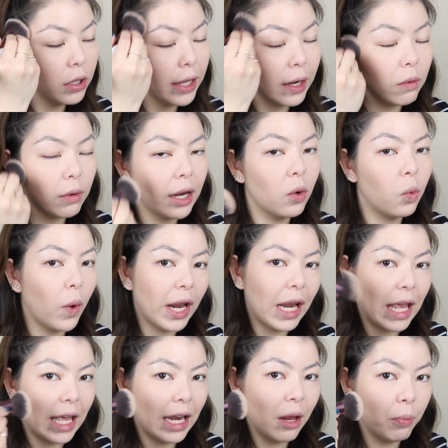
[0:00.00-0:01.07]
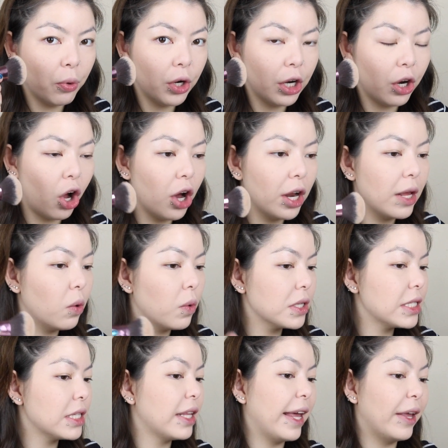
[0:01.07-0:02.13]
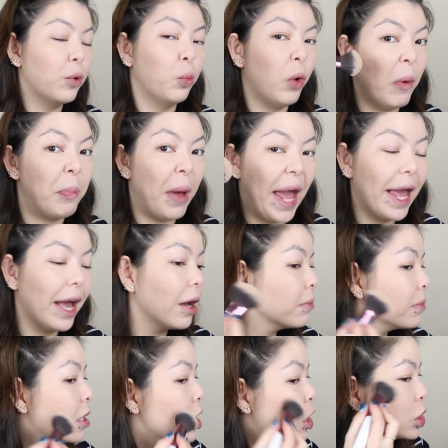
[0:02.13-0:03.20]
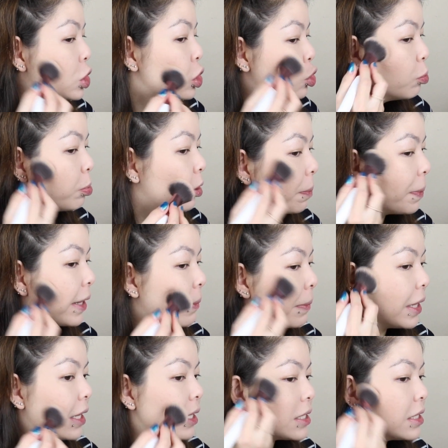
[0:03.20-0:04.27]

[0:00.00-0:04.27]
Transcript: Like when I went in and put it on, it wasn't like wha-bam, super pigment.